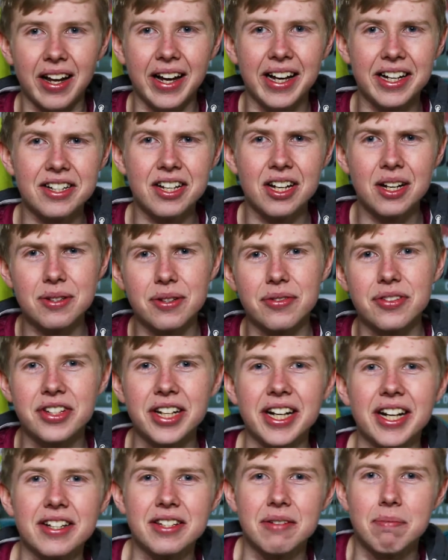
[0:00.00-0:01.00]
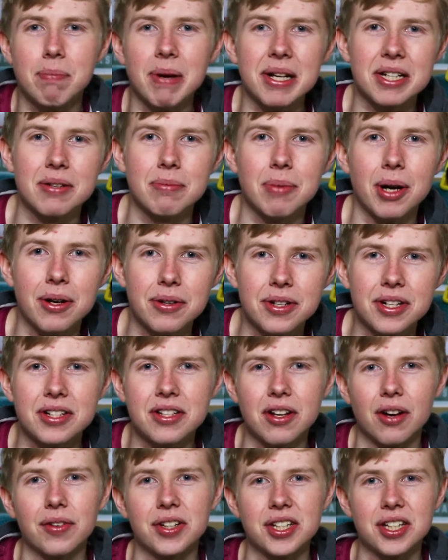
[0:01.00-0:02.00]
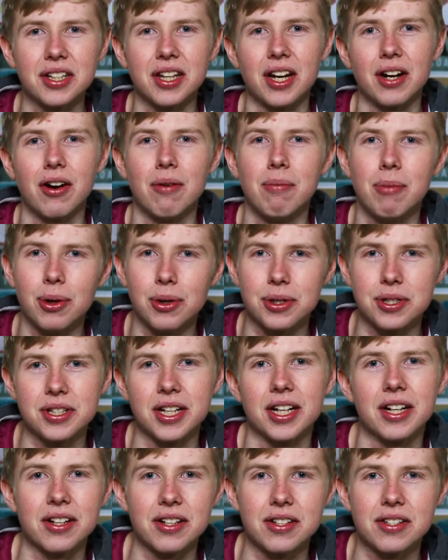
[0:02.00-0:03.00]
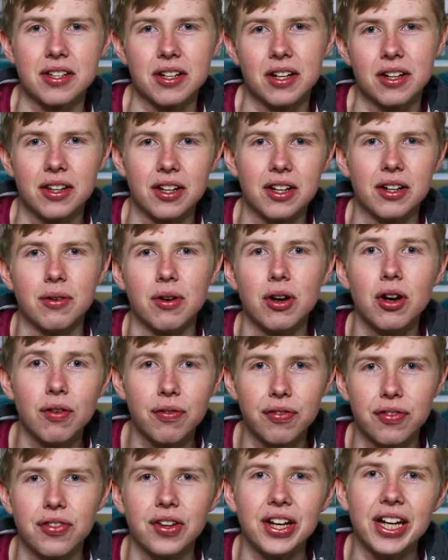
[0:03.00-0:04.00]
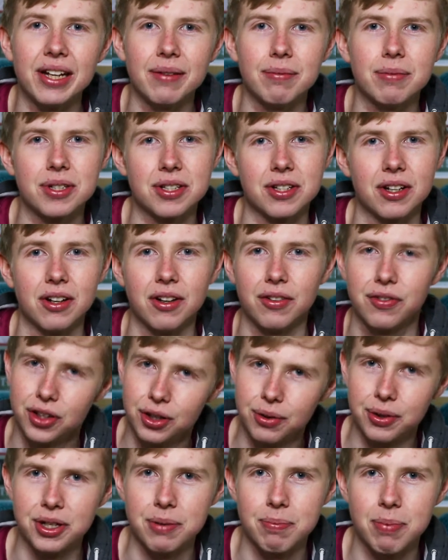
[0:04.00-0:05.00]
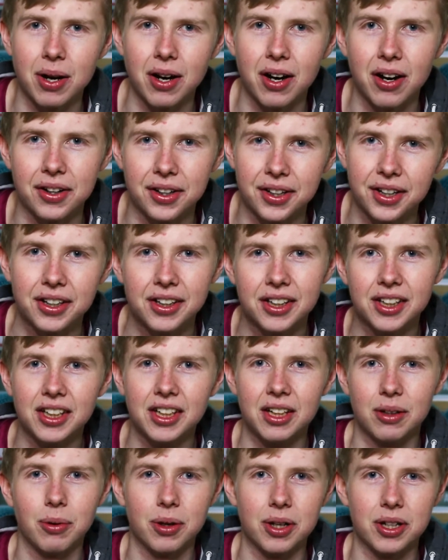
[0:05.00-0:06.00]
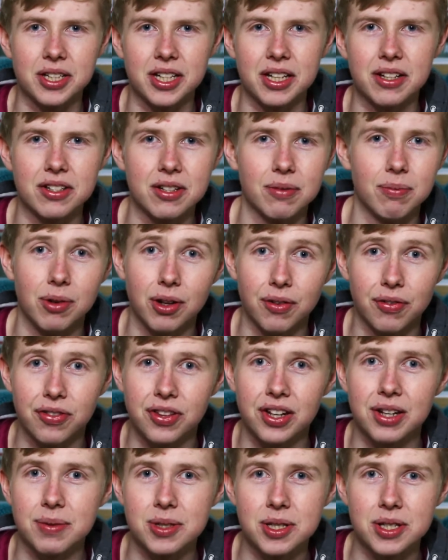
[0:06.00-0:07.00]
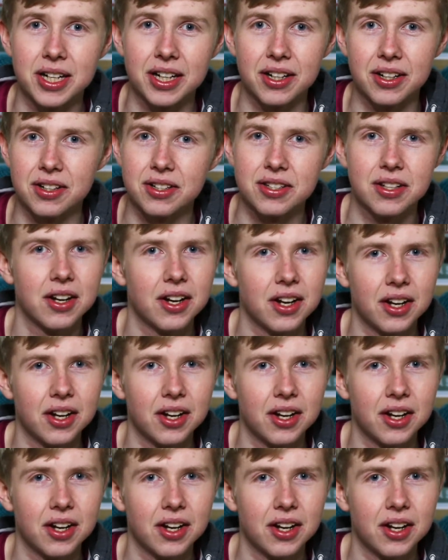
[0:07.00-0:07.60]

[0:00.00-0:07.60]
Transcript: In terms of stickers and bit emojis, obviously there are more stickers that are love themed, so if you and your partner want to send some love themed stickers,